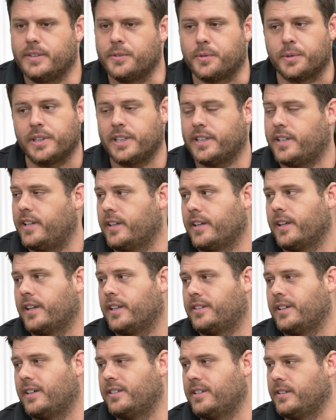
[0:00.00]
really can't get
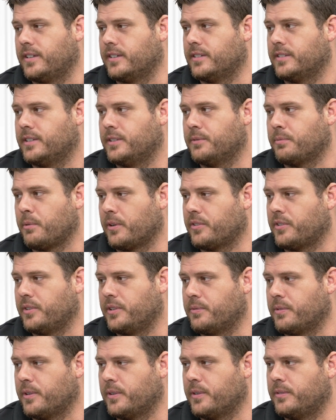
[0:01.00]
it done here,
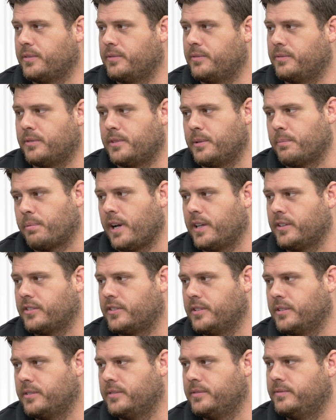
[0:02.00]
unfortunately, for the
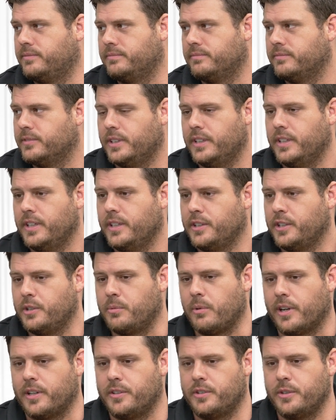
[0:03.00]
price you'd you'd
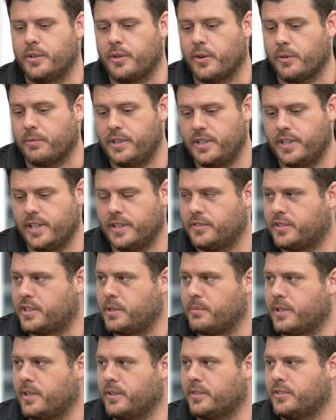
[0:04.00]
want to do it. Or if you didn't, someone